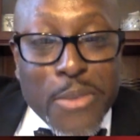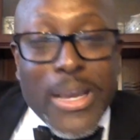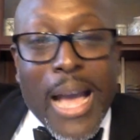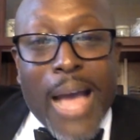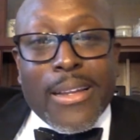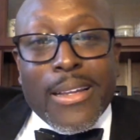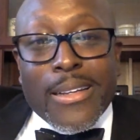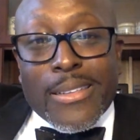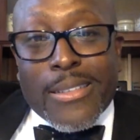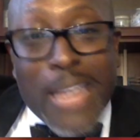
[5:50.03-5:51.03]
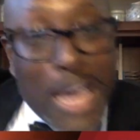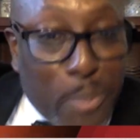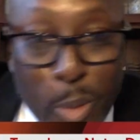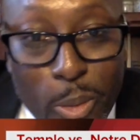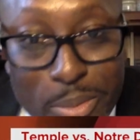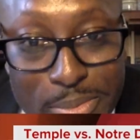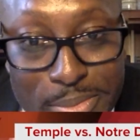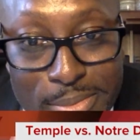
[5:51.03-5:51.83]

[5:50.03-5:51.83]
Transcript: We got Temple